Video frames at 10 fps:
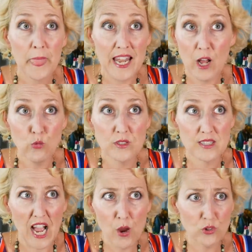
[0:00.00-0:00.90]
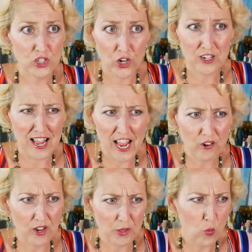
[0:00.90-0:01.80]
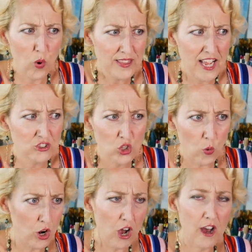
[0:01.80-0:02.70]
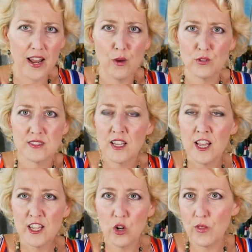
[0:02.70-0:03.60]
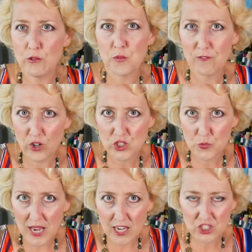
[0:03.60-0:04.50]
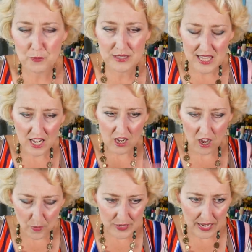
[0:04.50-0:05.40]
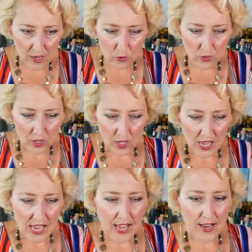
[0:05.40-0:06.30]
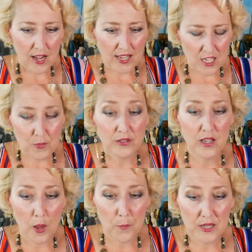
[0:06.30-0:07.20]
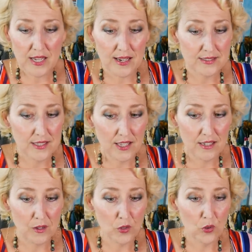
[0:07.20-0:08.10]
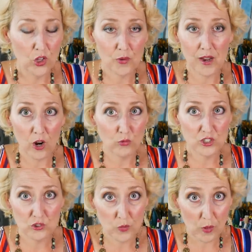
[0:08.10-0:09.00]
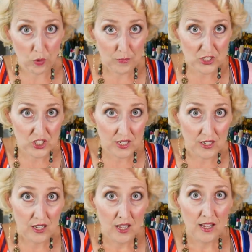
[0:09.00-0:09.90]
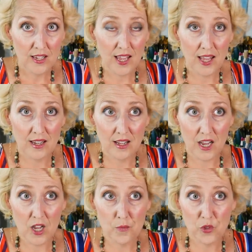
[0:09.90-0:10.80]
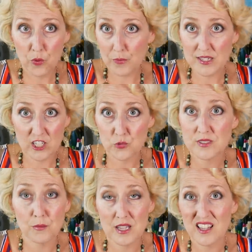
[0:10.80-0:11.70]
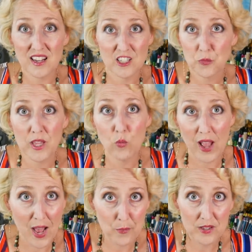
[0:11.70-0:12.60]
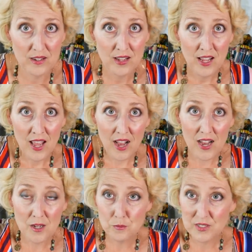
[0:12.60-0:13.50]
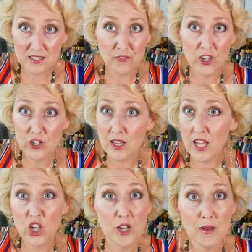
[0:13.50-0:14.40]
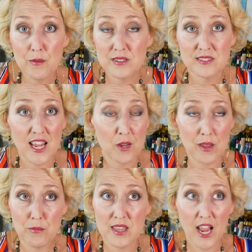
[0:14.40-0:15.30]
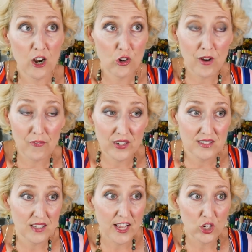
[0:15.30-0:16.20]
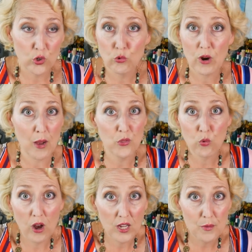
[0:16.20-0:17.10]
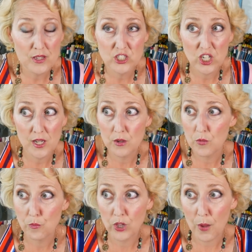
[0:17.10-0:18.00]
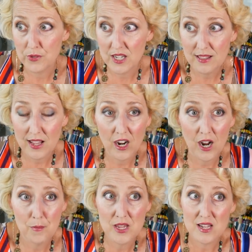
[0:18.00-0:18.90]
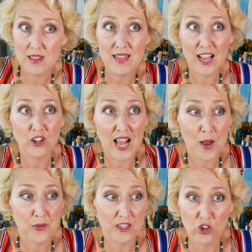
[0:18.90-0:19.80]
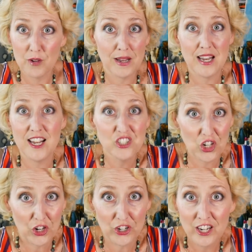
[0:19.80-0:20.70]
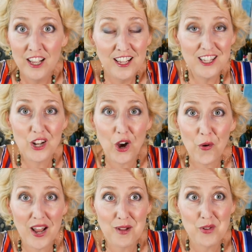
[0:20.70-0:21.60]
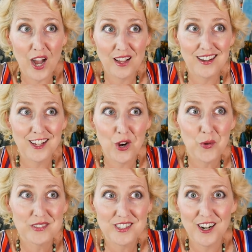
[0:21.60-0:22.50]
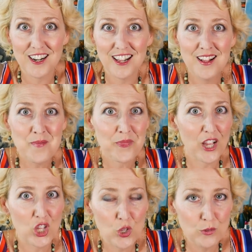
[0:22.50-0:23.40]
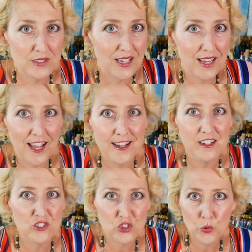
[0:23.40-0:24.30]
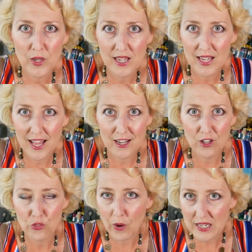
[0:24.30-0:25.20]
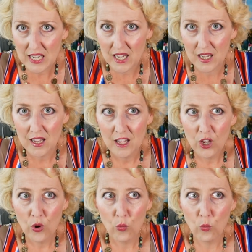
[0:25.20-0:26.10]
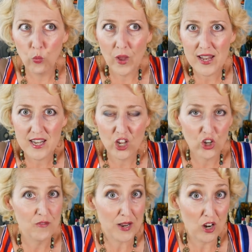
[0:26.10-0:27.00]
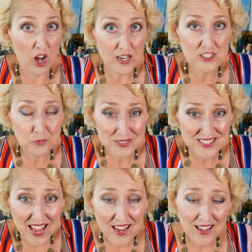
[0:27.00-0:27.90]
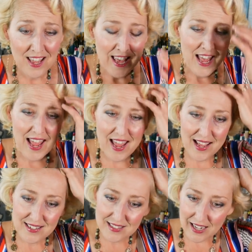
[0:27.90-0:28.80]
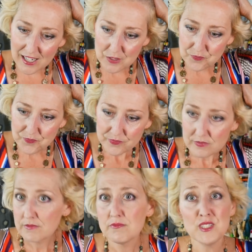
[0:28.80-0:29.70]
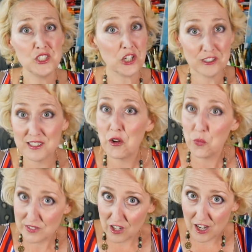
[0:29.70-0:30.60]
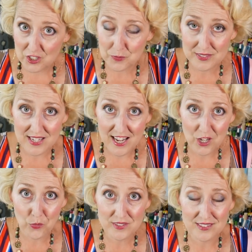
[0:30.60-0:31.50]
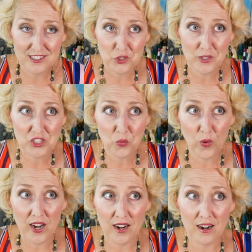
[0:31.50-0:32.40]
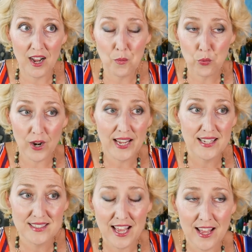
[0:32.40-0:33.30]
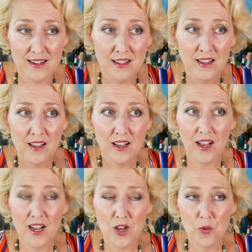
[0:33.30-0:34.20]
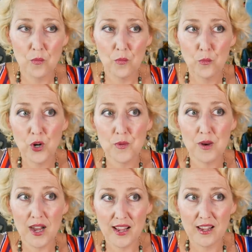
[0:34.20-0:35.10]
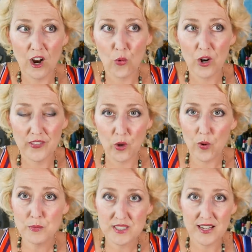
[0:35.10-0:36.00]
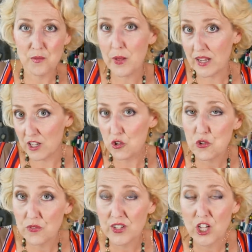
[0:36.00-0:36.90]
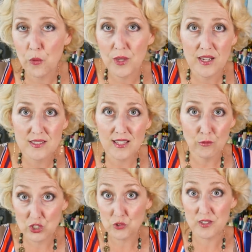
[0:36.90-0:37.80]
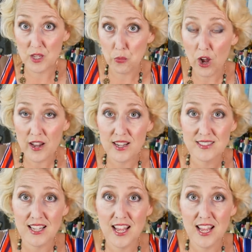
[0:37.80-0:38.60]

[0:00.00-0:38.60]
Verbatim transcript: And I was I was hurt and angry. I'm like, what the heck's going on? I was, you know, that was my first reaction. But then I calmed down and I emailed the company and I said, look, my art was used without permission. Can um, you put me in touch with somebody that can explain what happened? Because um, I figured it could have been a mistake. Maybe they hired a graphic designer who grabbed the wrong image and plopped it in there. I mean, that could happen. There could have been an intern, you know, and I'm not going to go start accusing and suing and threatening when it could have been an honest mistake. And um, it turns out it was an honest mistake. It was a situation where a brand had um, put my artwork on their website and embedded a YouTube video because I was using their product,